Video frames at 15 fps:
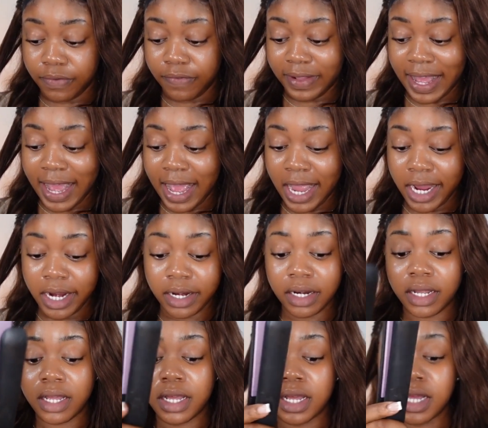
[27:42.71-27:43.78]
Flat
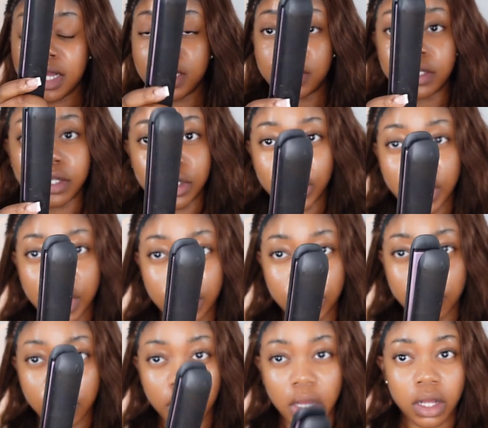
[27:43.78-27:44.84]
iron, she can
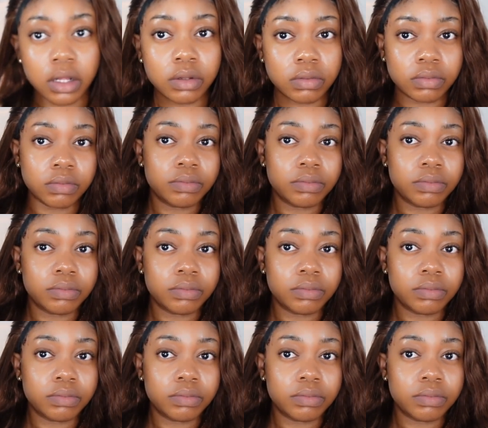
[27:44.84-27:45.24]
do it all.